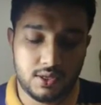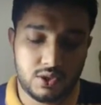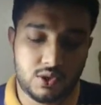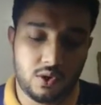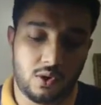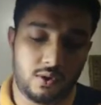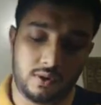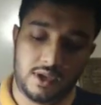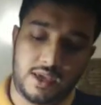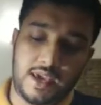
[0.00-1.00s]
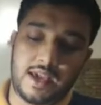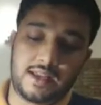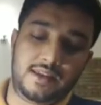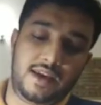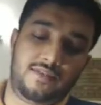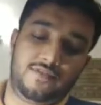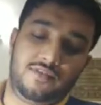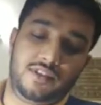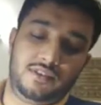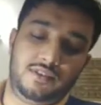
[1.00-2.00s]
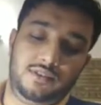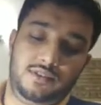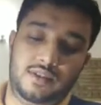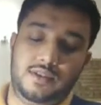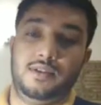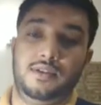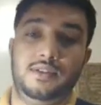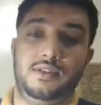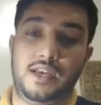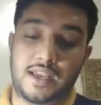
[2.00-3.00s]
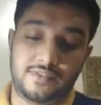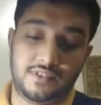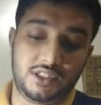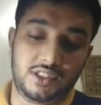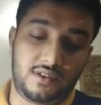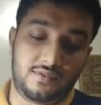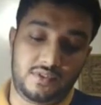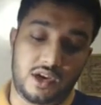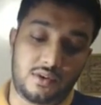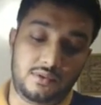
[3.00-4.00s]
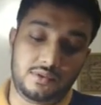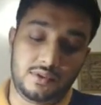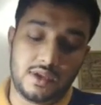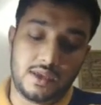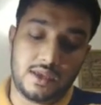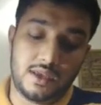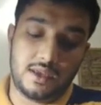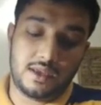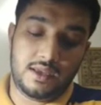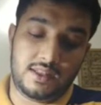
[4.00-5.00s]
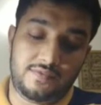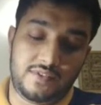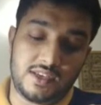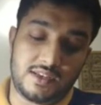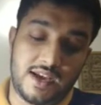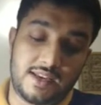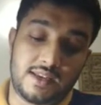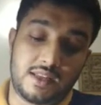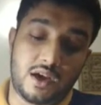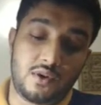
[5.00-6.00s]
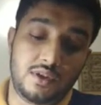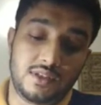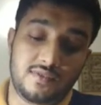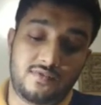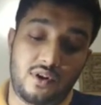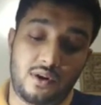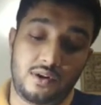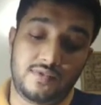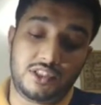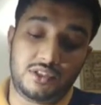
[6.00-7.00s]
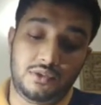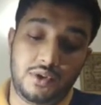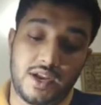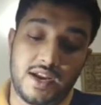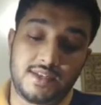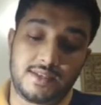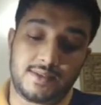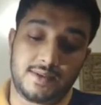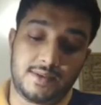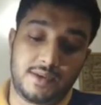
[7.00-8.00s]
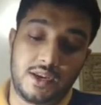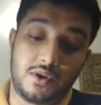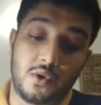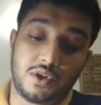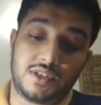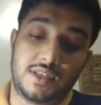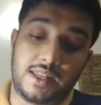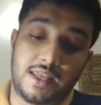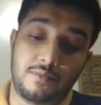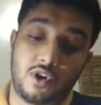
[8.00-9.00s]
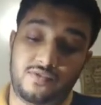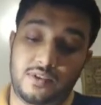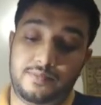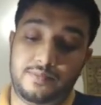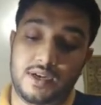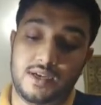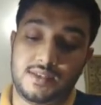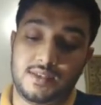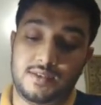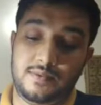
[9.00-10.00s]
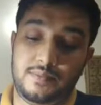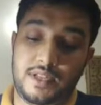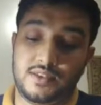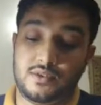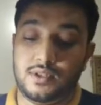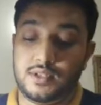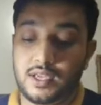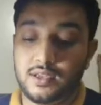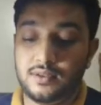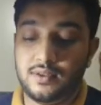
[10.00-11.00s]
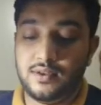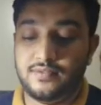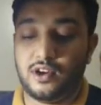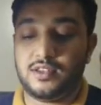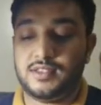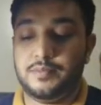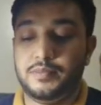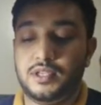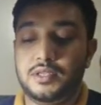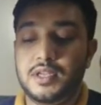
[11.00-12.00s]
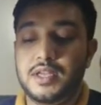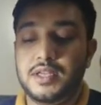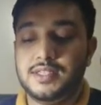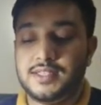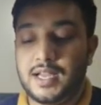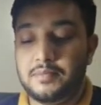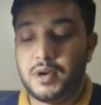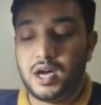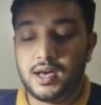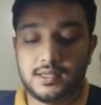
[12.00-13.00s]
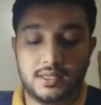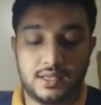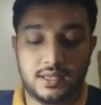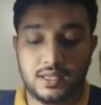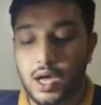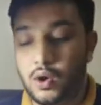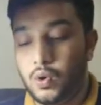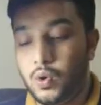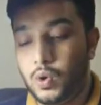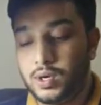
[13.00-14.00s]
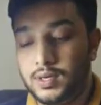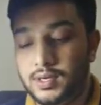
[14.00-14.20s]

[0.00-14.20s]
So here they have given the definition of noun. In the first line, a noun is a word which denotes the name of a person, place or thing. For example, Salman, Lahore,